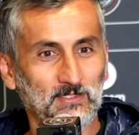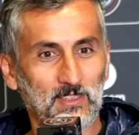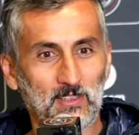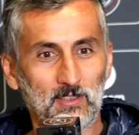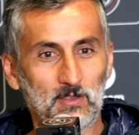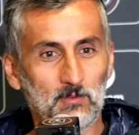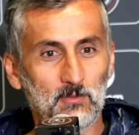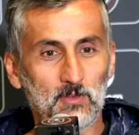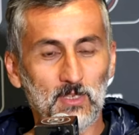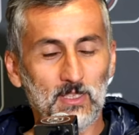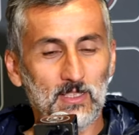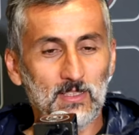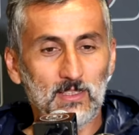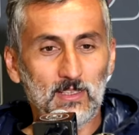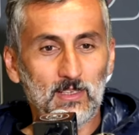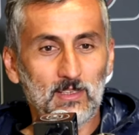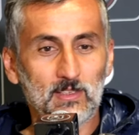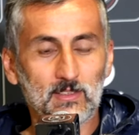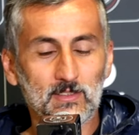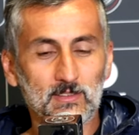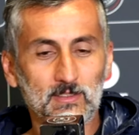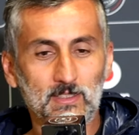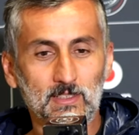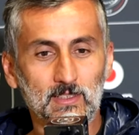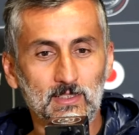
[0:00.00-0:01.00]

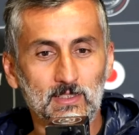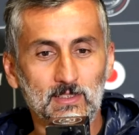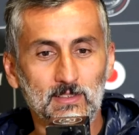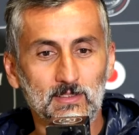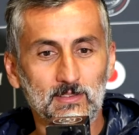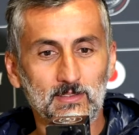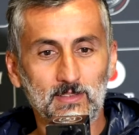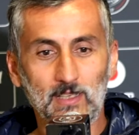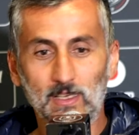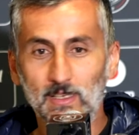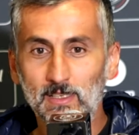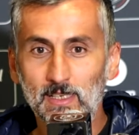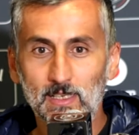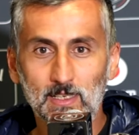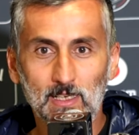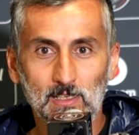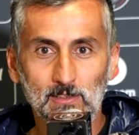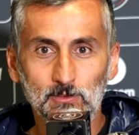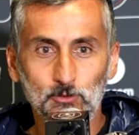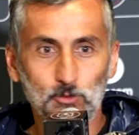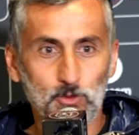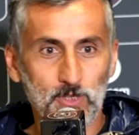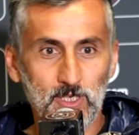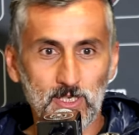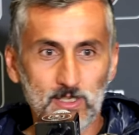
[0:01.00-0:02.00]
The
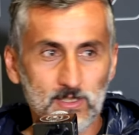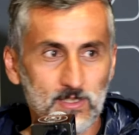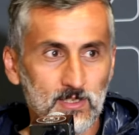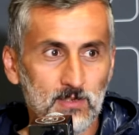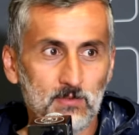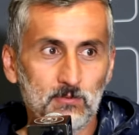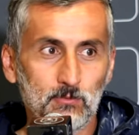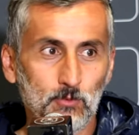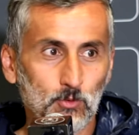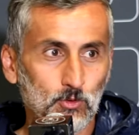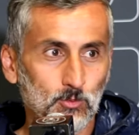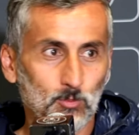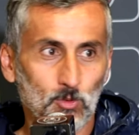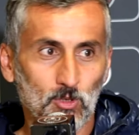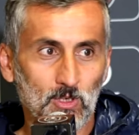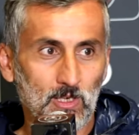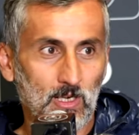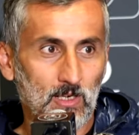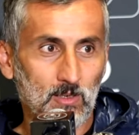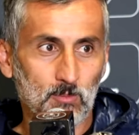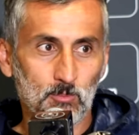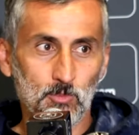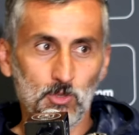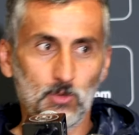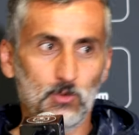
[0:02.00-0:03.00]
technical tricks in football
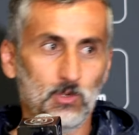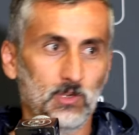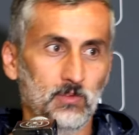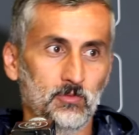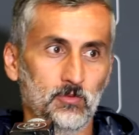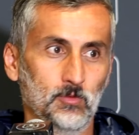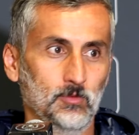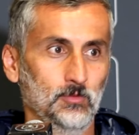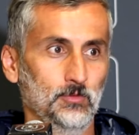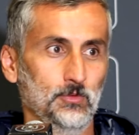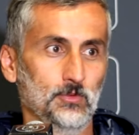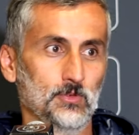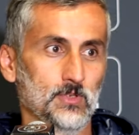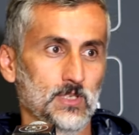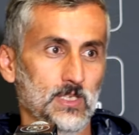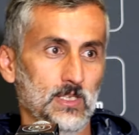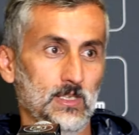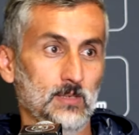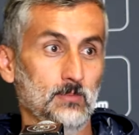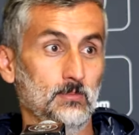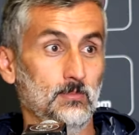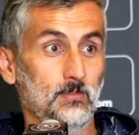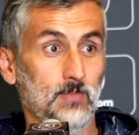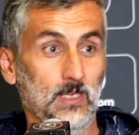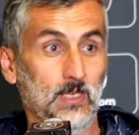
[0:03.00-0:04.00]
are beautiful to
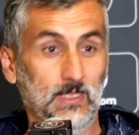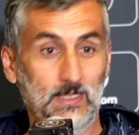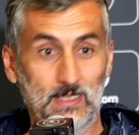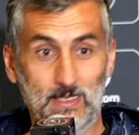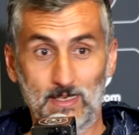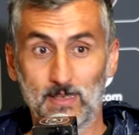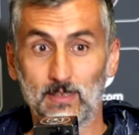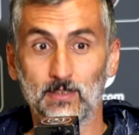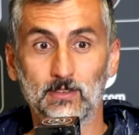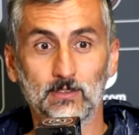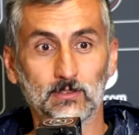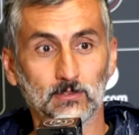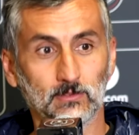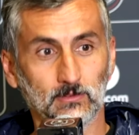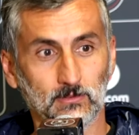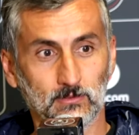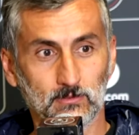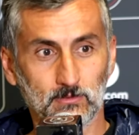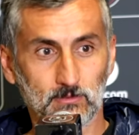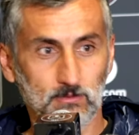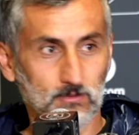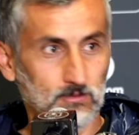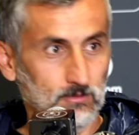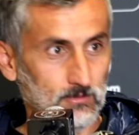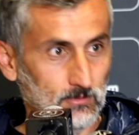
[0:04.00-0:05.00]
see, but again,
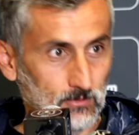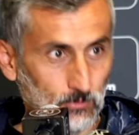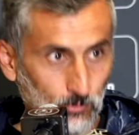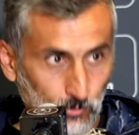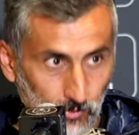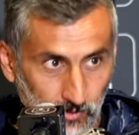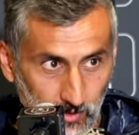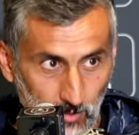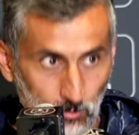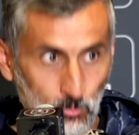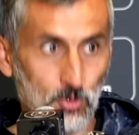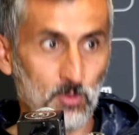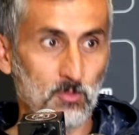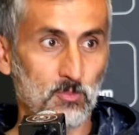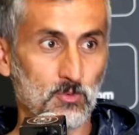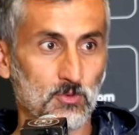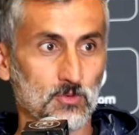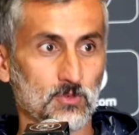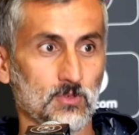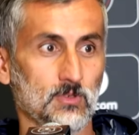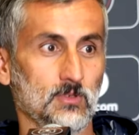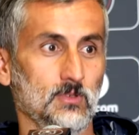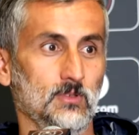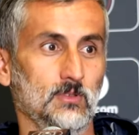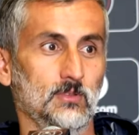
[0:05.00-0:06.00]
with a
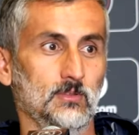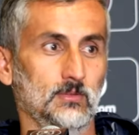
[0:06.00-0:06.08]
purpose.